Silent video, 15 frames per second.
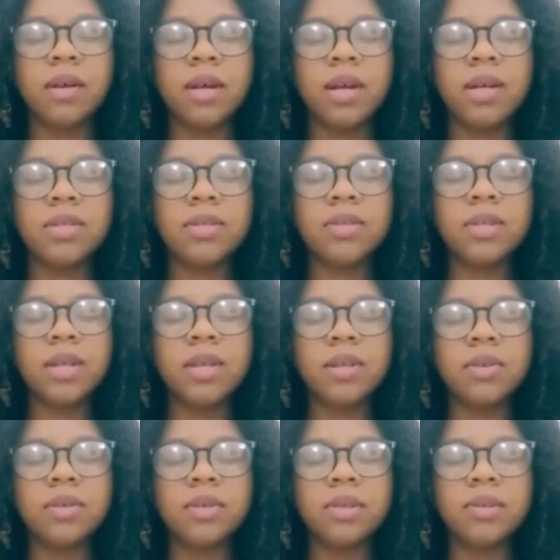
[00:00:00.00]
And as you take
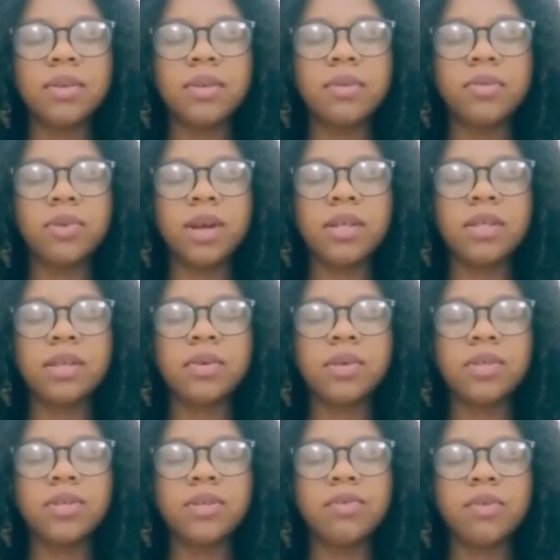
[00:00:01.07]
those deep breaths, I
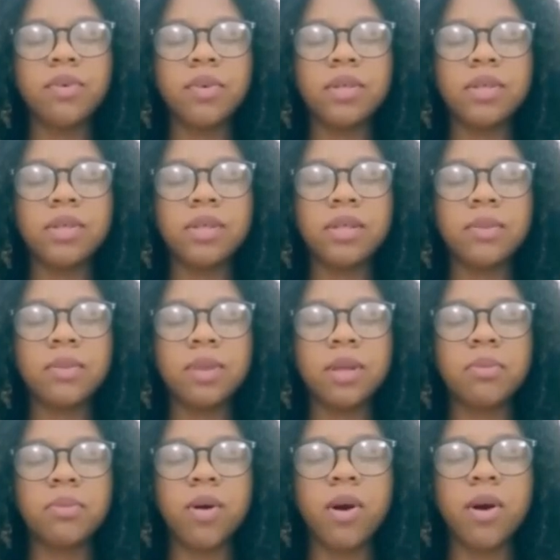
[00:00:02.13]
want you to focus on
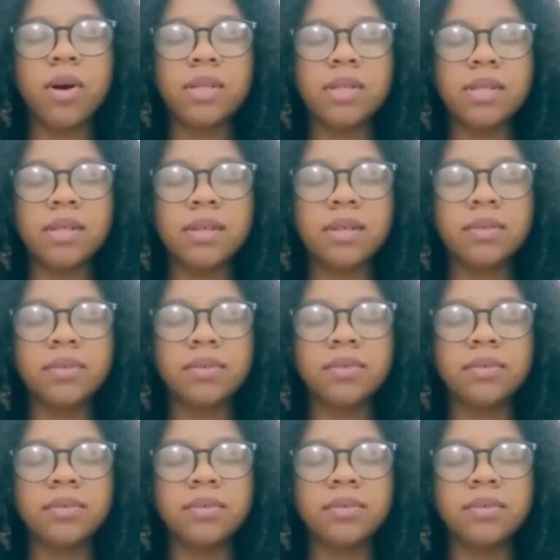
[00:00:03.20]
something positive.